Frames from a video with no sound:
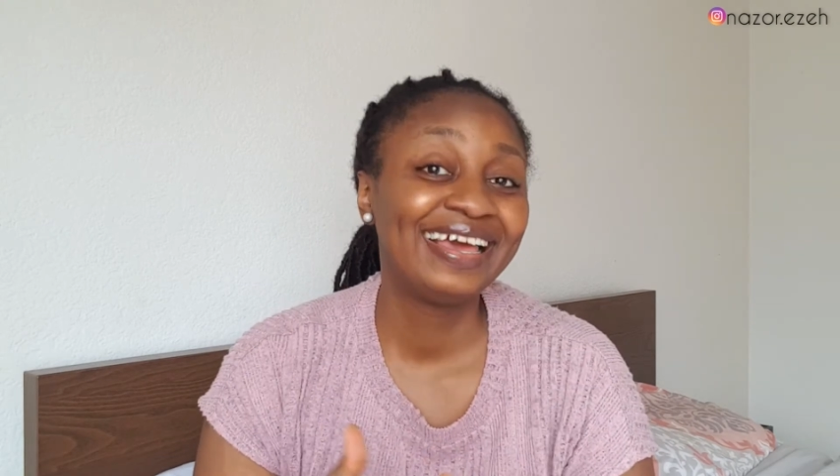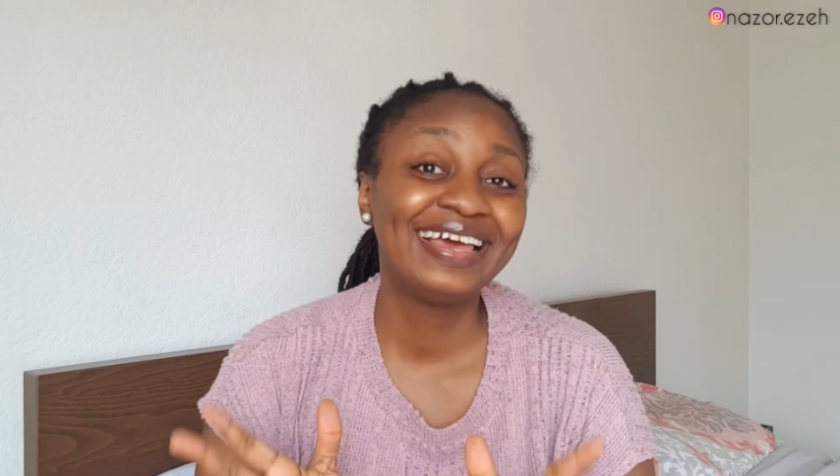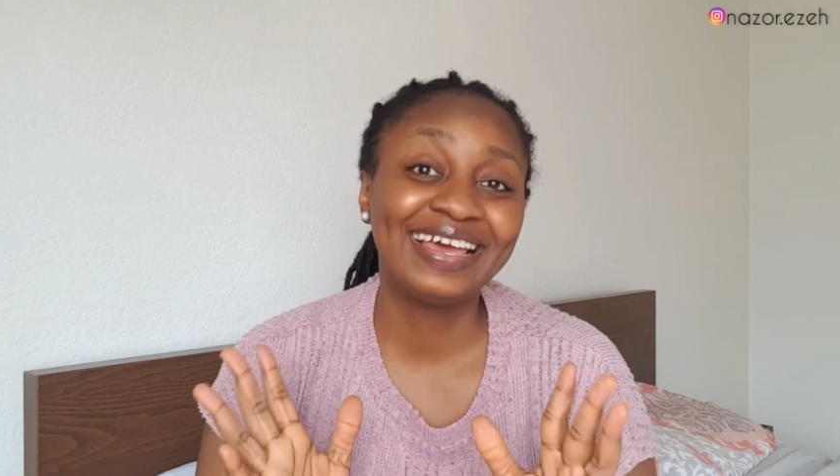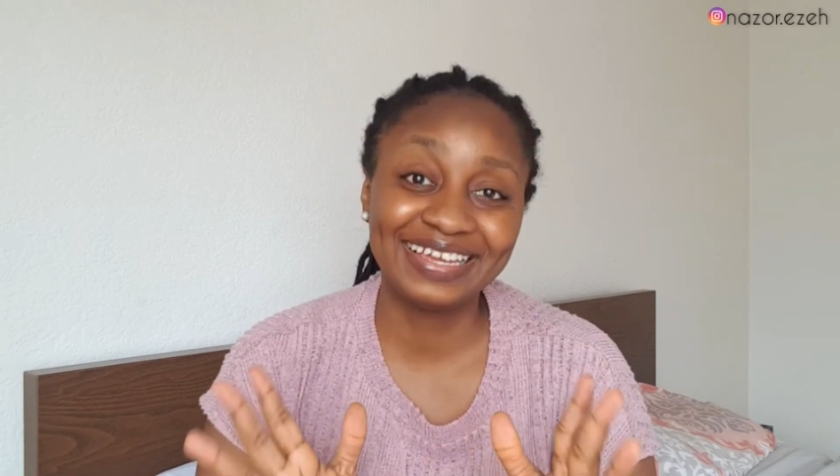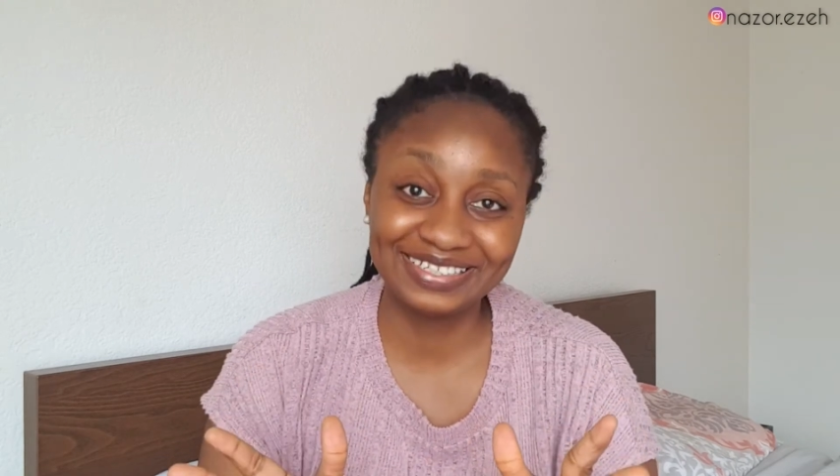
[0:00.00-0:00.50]

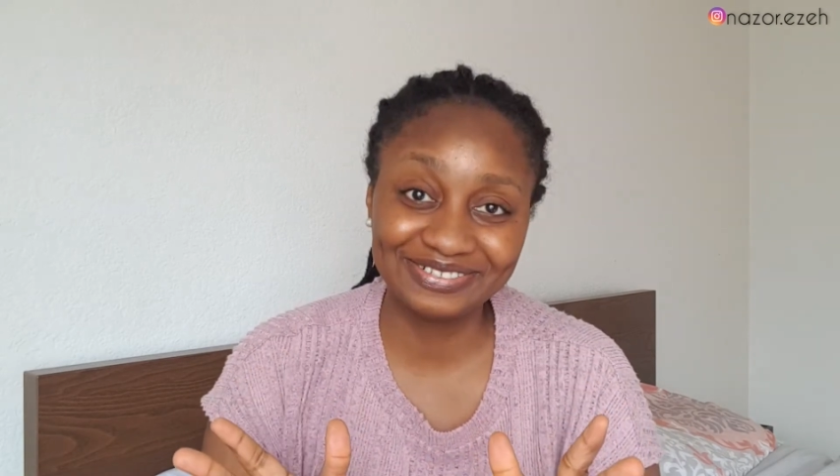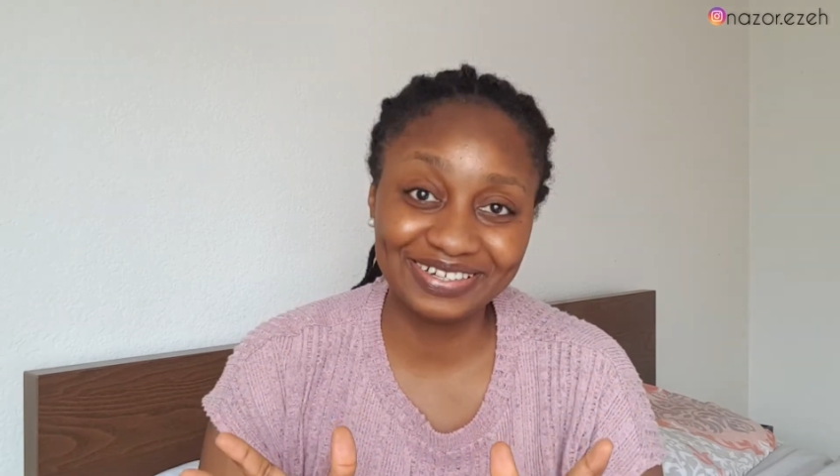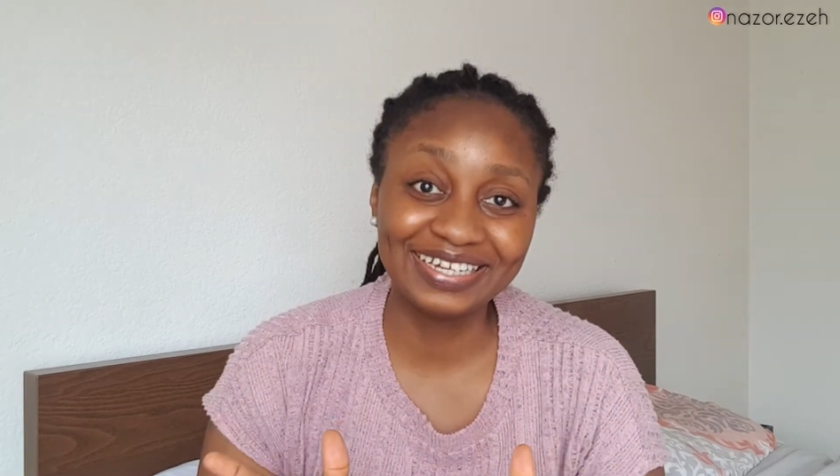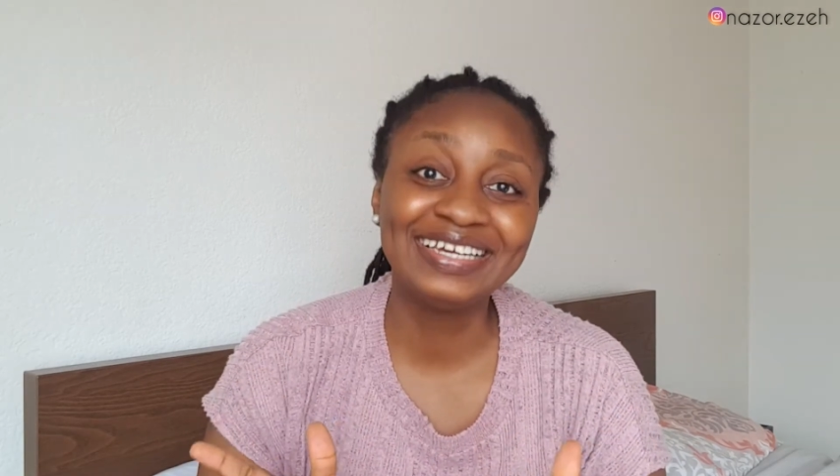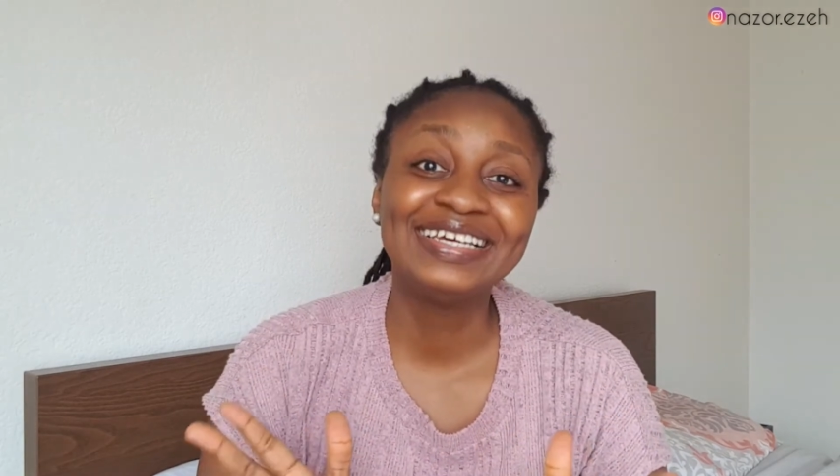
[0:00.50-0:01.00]

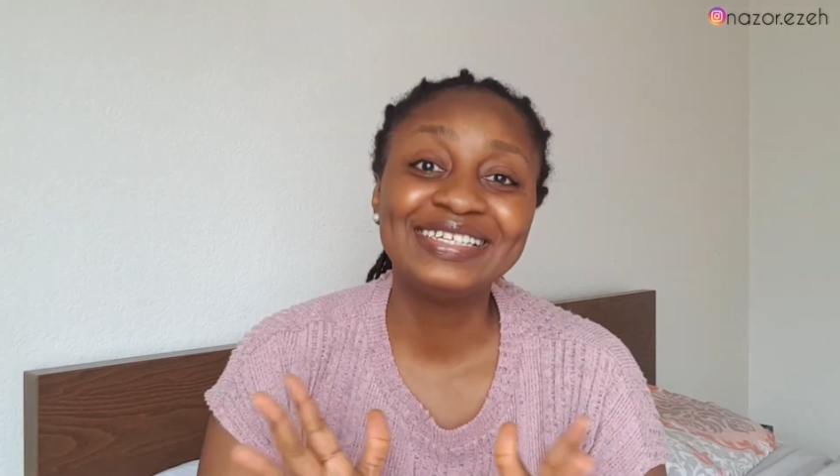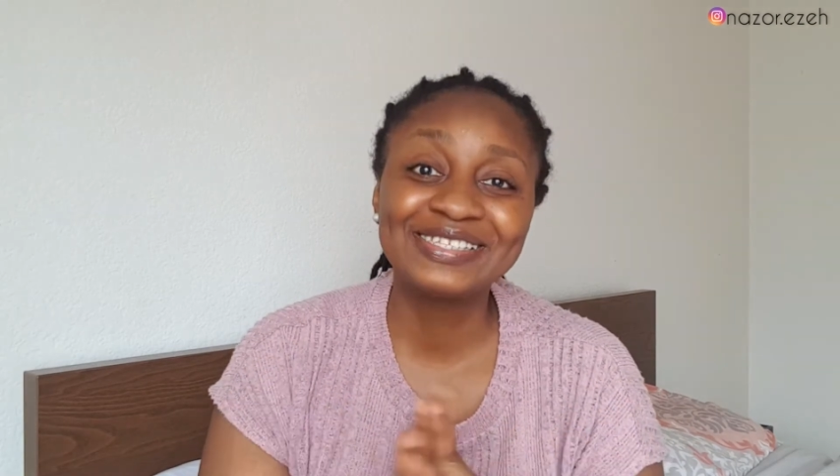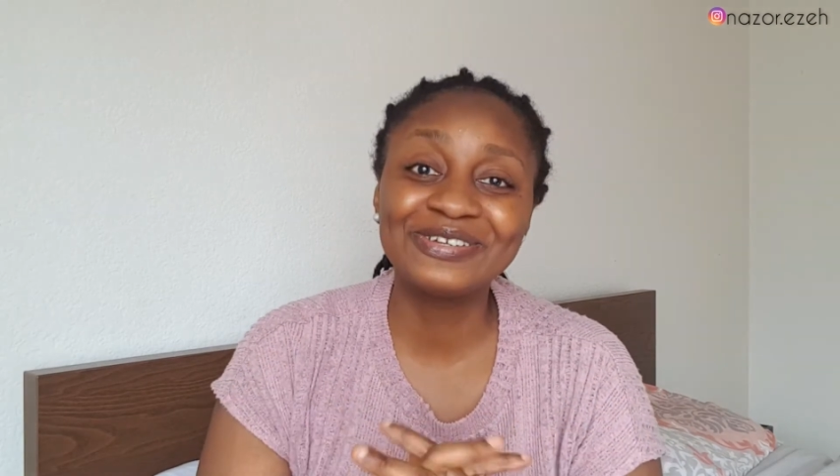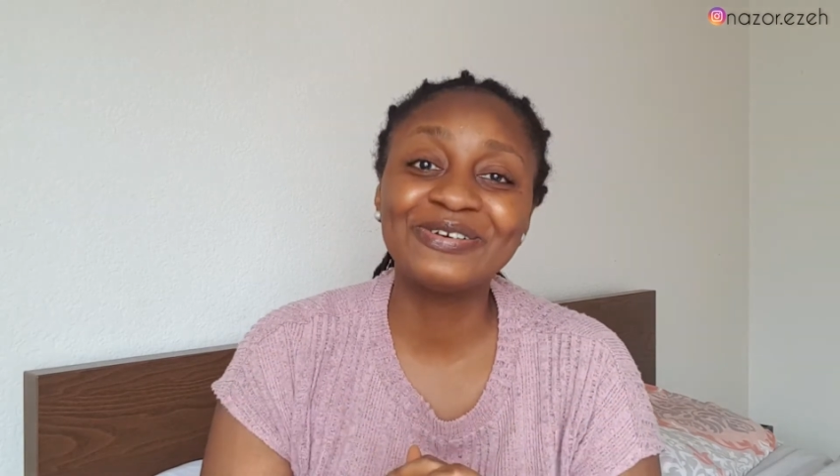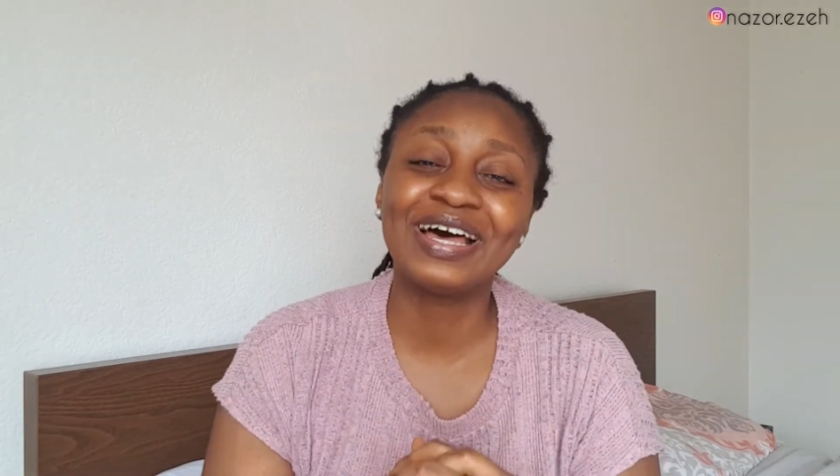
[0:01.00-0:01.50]
Anyway,
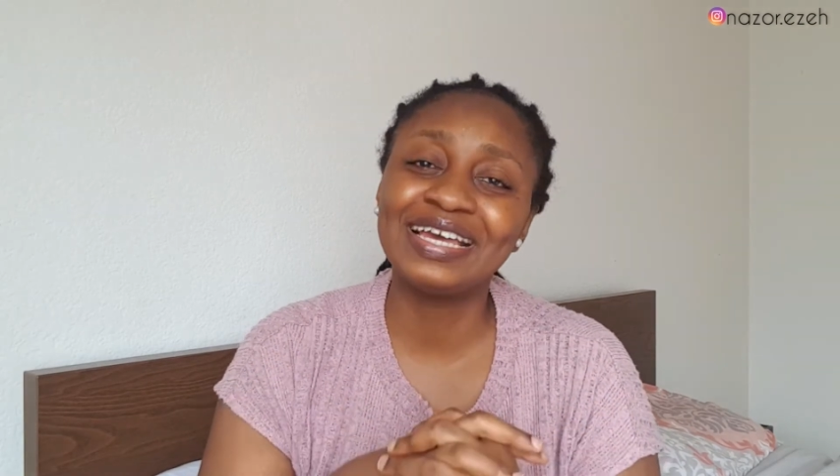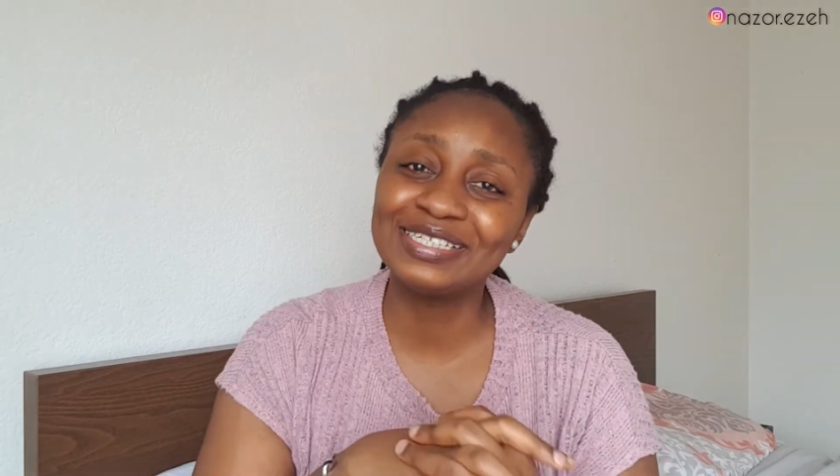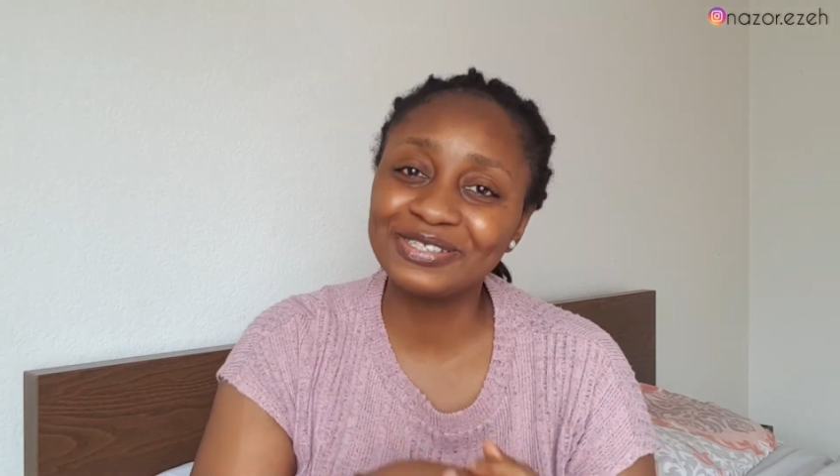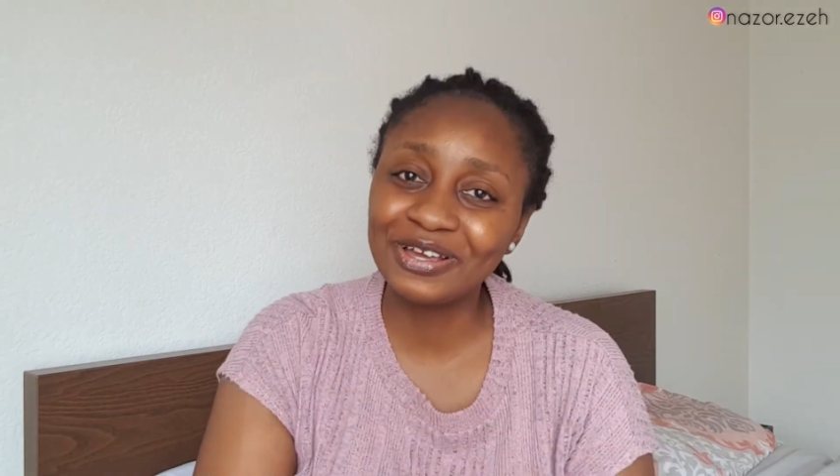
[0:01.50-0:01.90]
so I saw